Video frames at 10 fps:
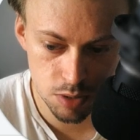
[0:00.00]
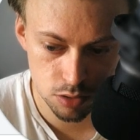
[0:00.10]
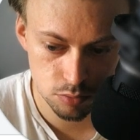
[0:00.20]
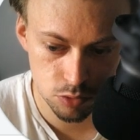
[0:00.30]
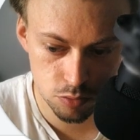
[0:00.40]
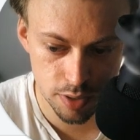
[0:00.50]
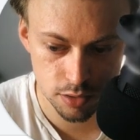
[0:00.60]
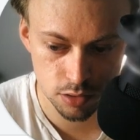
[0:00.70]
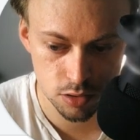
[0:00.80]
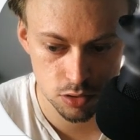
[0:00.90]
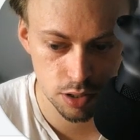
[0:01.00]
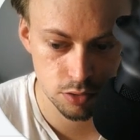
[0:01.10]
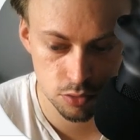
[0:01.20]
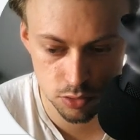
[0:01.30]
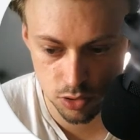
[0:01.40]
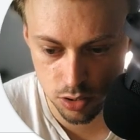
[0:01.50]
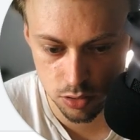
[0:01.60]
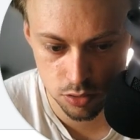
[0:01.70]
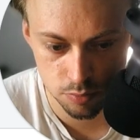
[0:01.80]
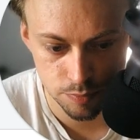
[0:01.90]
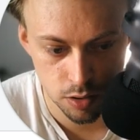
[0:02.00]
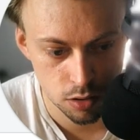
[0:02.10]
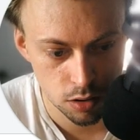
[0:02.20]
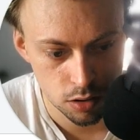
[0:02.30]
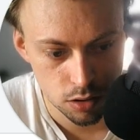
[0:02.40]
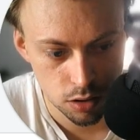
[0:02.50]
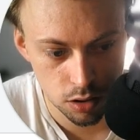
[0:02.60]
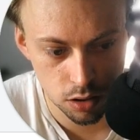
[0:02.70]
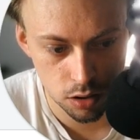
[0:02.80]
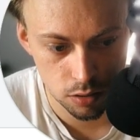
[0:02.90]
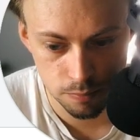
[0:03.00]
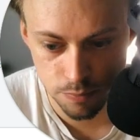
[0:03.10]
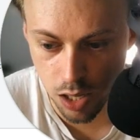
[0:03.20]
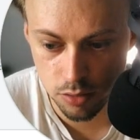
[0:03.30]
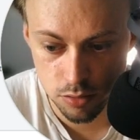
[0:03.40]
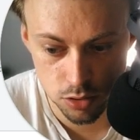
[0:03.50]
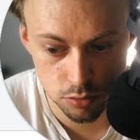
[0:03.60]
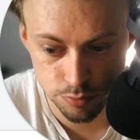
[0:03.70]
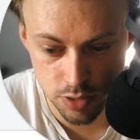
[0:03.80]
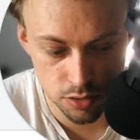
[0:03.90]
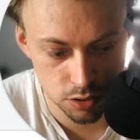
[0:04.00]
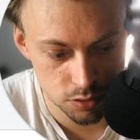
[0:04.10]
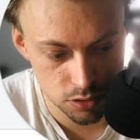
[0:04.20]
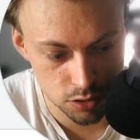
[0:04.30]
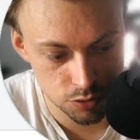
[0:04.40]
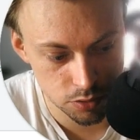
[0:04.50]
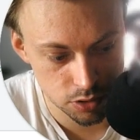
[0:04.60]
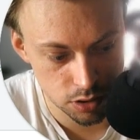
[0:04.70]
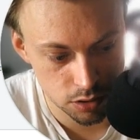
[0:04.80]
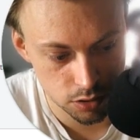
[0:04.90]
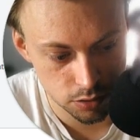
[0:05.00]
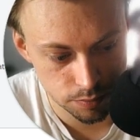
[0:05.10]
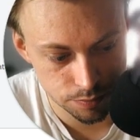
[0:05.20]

you basically design your own sticker. Yeah, so that's how you search for a sticker.